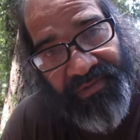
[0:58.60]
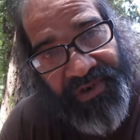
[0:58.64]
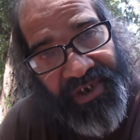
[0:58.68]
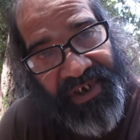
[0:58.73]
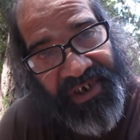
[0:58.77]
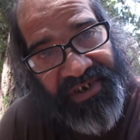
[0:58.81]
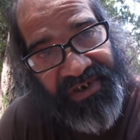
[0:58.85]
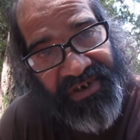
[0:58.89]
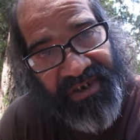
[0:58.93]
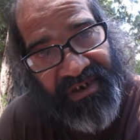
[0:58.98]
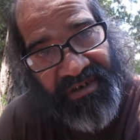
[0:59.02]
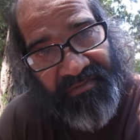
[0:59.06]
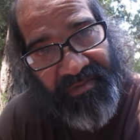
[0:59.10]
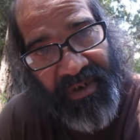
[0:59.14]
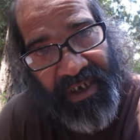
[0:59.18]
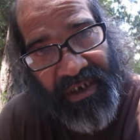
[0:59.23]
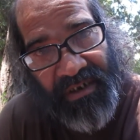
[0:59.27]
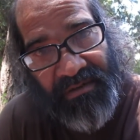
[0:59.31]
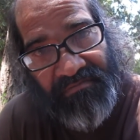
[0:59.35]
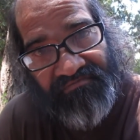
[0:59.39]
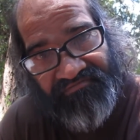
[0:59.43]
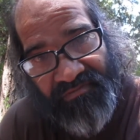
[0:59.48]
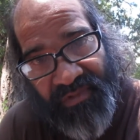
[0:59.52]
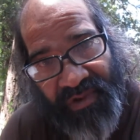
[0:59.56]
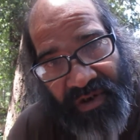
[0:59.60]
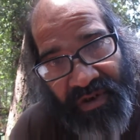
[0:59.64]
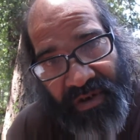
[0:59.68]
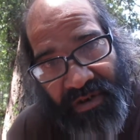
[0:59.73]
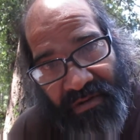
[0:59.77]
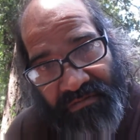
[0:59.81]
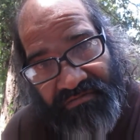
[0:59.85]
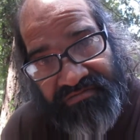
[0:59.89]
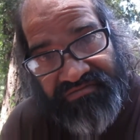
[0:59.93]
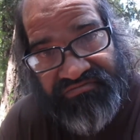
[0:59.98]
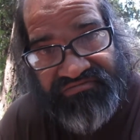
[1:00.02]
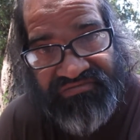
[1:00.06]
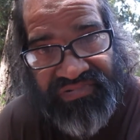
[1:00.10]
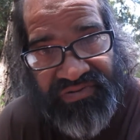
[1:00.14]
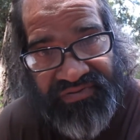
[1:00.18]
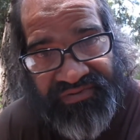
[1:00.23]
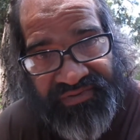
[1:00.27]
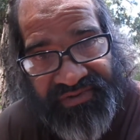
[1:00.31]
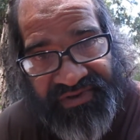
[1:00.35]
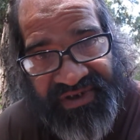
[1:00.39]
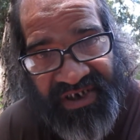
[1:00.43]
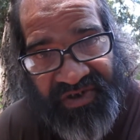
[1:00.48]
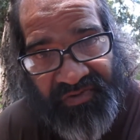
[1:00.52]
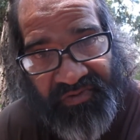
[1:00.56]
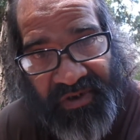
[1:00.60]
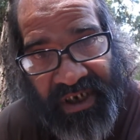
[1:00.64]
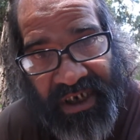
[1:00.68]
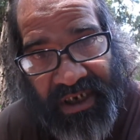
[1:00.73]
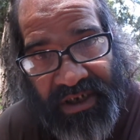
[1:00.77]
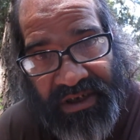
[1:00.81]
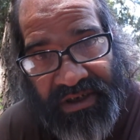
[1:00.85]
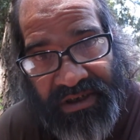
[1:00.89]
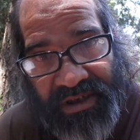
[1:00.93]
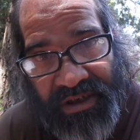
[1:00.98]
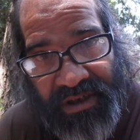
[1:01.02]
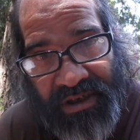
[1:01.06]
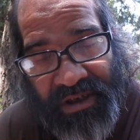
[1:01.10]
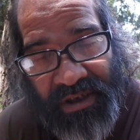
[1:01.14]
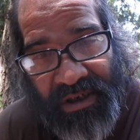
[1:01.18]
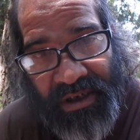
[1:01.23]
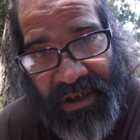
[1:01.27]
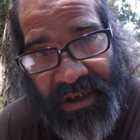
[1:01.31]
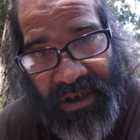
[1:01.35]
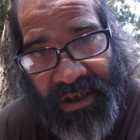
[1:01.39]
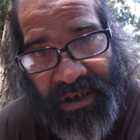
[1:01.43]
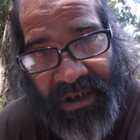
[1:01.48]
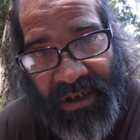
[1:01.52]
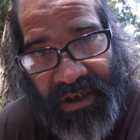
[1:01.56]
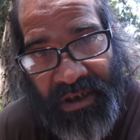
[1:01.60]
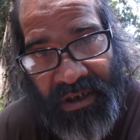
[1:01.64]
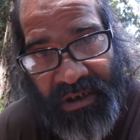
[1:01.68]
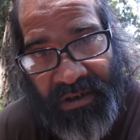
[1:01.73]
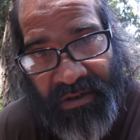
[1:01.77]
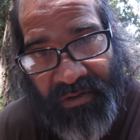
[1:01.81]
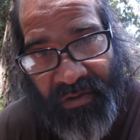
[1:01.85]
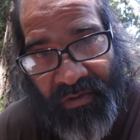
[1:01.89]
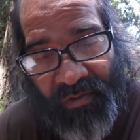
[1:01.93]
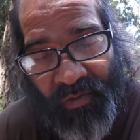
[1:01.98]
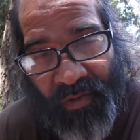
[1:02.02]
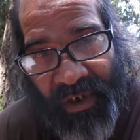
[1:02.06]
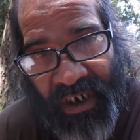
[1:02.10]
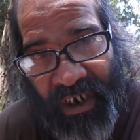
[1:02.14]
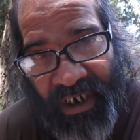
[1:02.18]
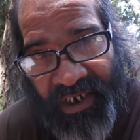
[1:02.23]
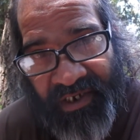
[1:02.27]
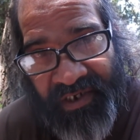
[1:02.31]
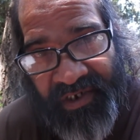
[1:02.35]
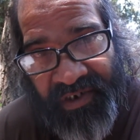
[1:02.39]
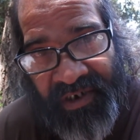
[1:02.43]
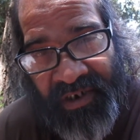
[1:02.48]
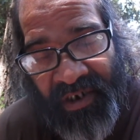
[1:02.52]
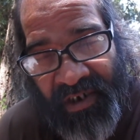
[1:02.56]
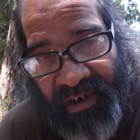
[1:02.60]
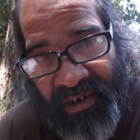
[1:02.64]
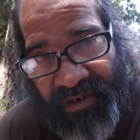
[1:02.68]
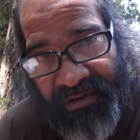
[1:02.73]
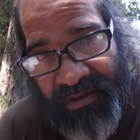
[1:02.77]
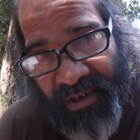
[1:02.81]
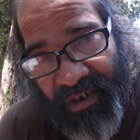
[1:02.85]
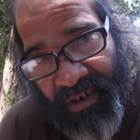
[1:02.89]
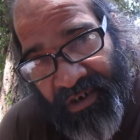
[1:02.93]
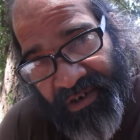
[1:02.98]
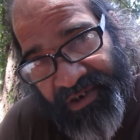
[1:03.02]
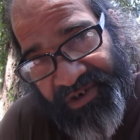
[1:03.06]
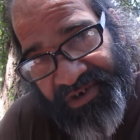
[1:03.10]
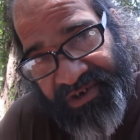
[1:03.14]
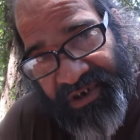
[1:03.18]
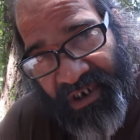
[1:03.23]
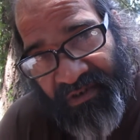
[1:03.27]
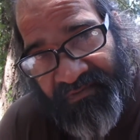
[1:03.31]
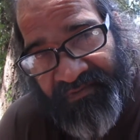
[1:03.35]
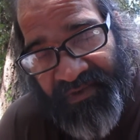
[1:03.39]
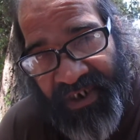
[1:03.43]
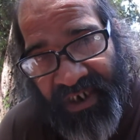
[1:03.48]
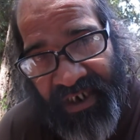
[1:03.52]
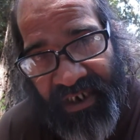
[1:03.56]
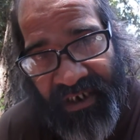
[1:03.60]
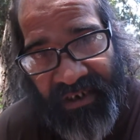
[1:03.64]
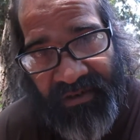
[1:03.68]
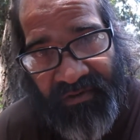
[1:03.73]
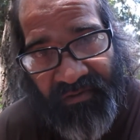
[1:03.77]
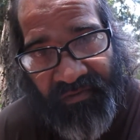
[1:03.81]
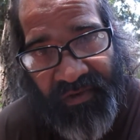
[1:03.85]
it's going to be 6 weeks. One layer cut, stuff again